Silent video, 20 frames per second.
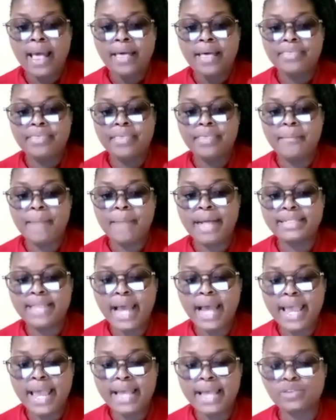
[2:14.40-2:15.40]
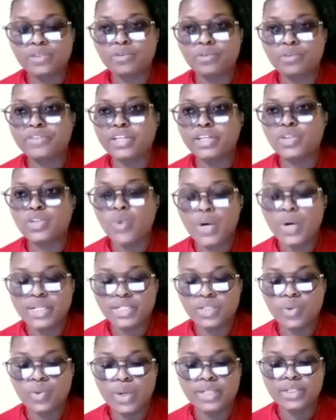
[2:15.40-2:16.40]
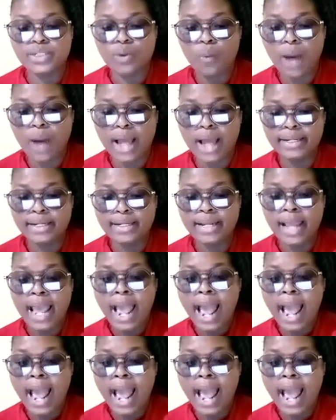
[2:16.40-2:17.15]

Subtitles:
the martyrs of the 2021